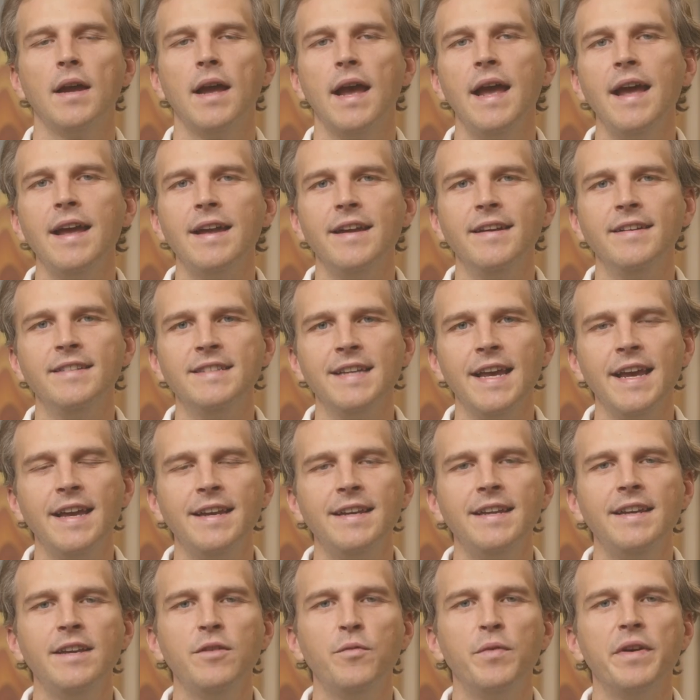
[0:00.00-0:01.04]
Hey, it's
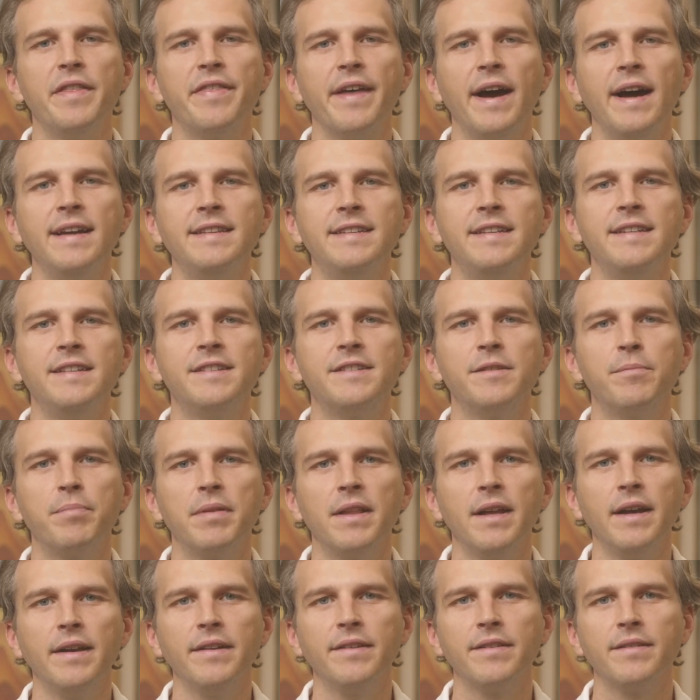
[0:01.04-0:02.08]
Andy with IT
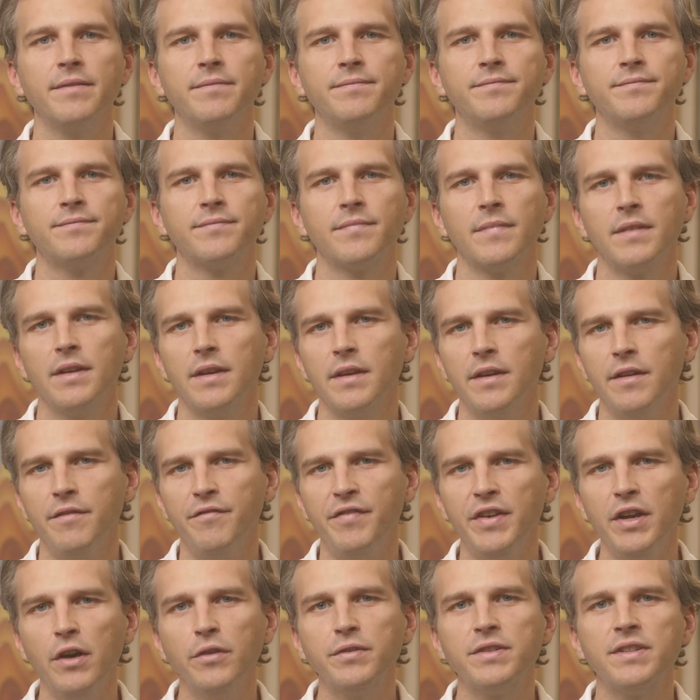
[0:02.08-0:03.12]
Supplies.
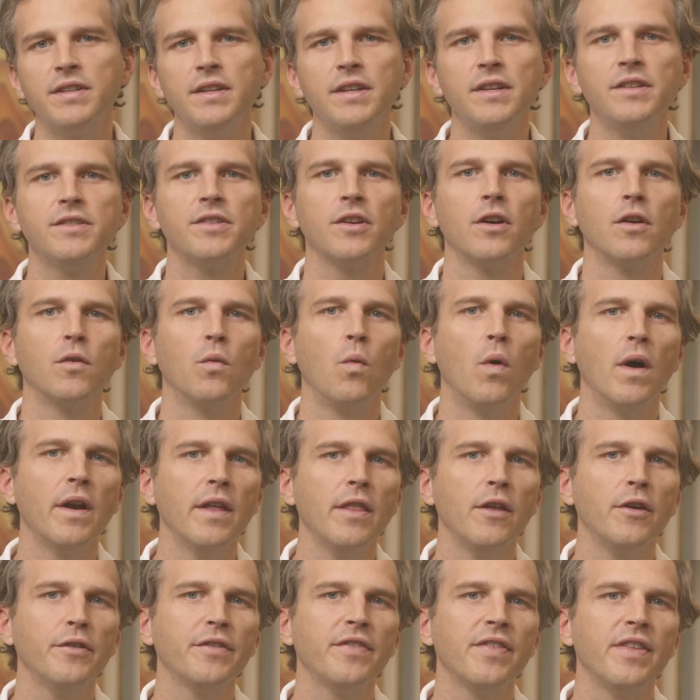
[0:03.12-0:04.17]
VOCs are one
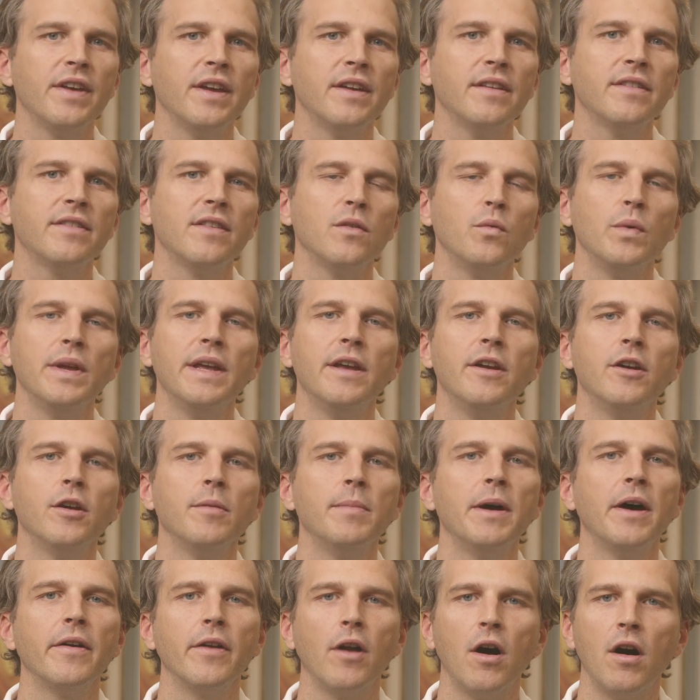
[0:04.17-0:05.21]
of those things that we hear
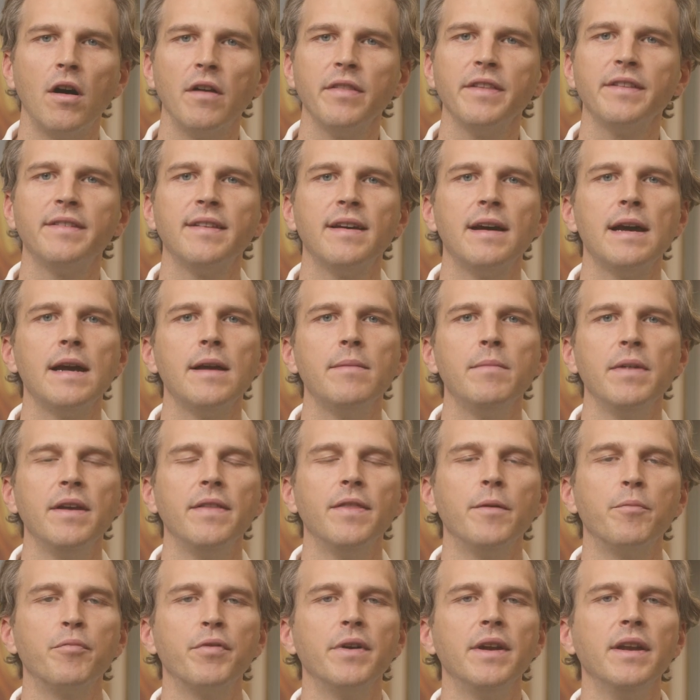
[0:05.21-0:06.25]
about all the time
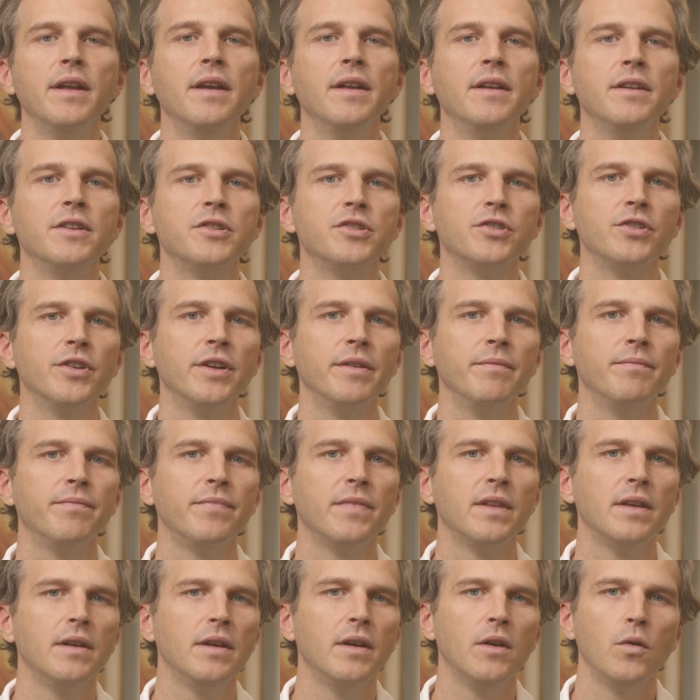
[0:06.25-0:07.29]
in the print industry.
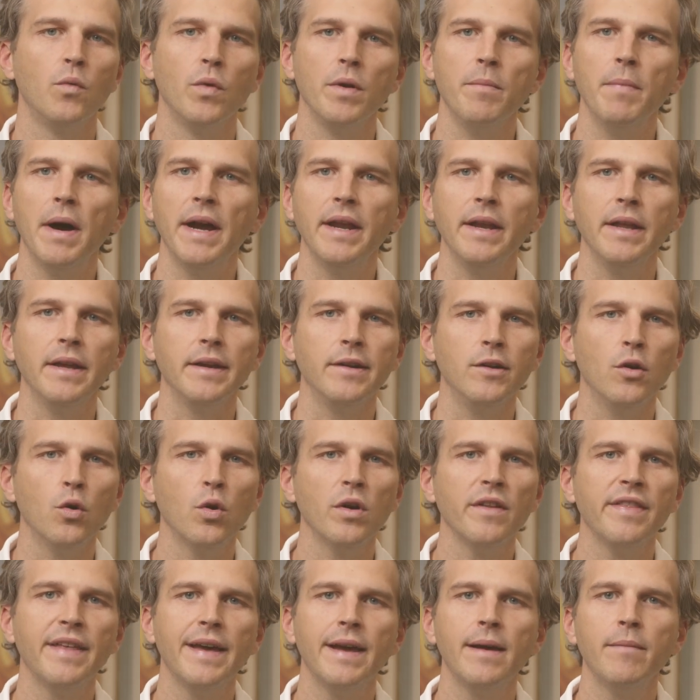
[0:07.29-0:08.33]
We might
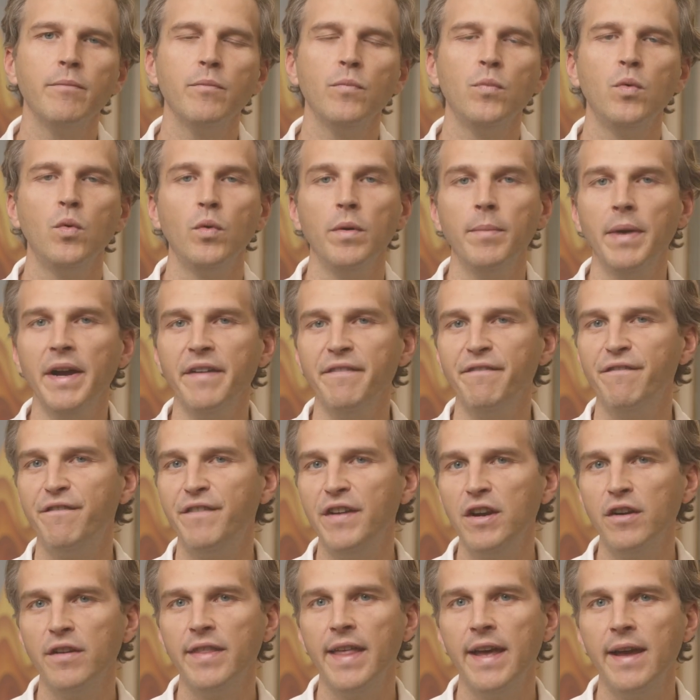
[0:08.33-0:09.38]
ignore them, we might
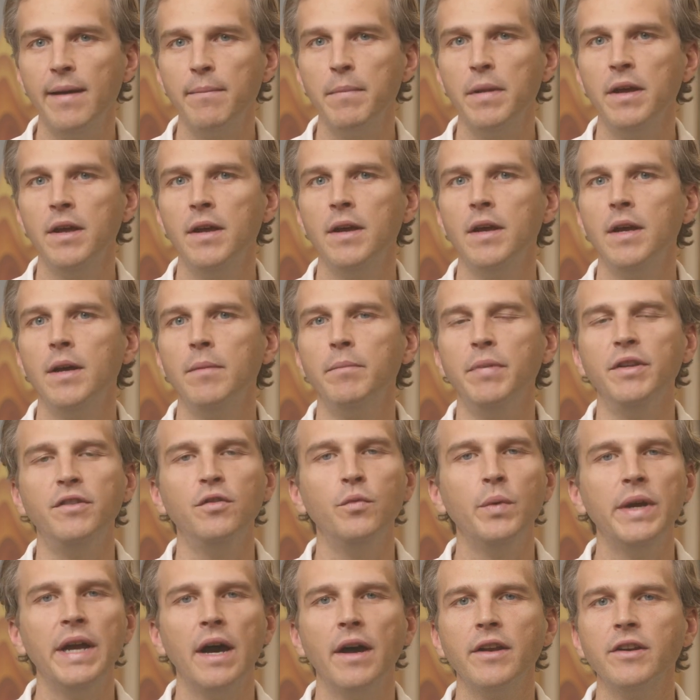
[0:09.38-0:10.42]
fear them, but
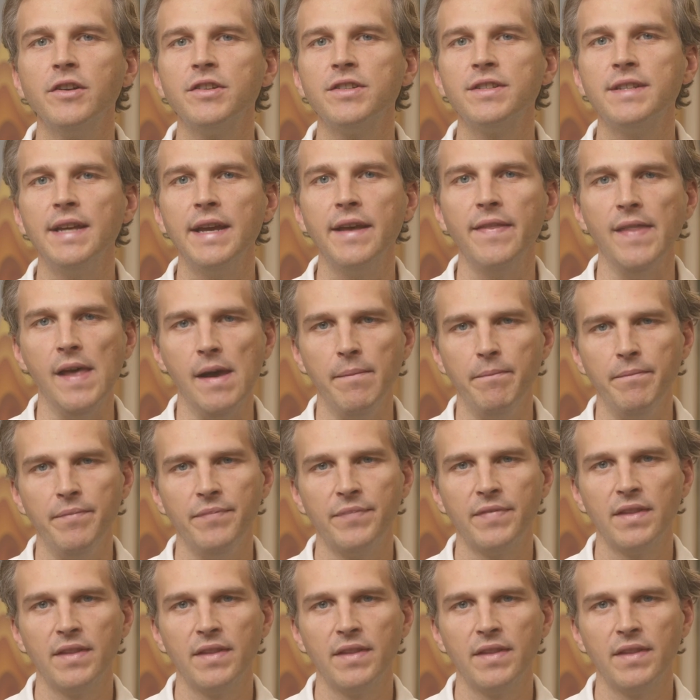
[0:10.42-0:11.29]
do we understand them?